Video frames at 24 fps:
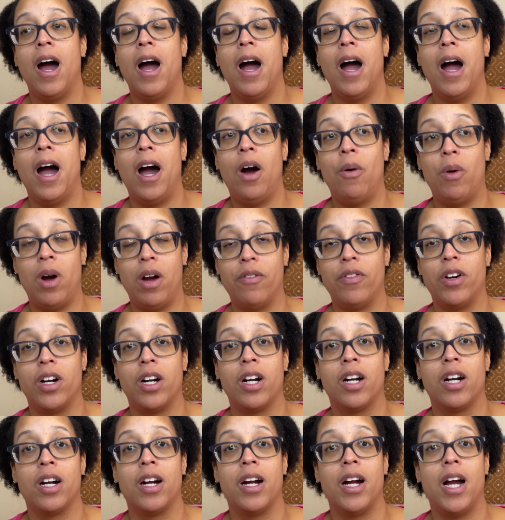
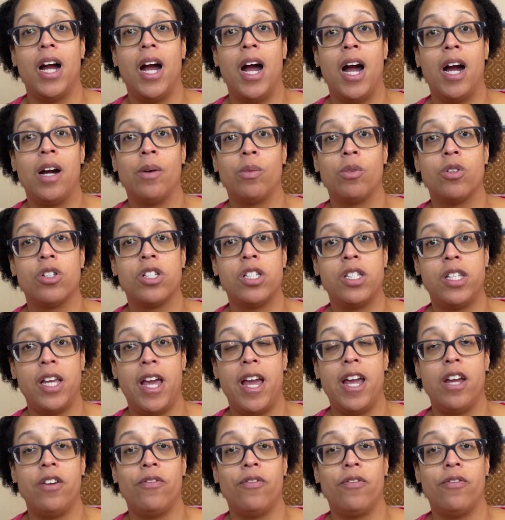However, I will say,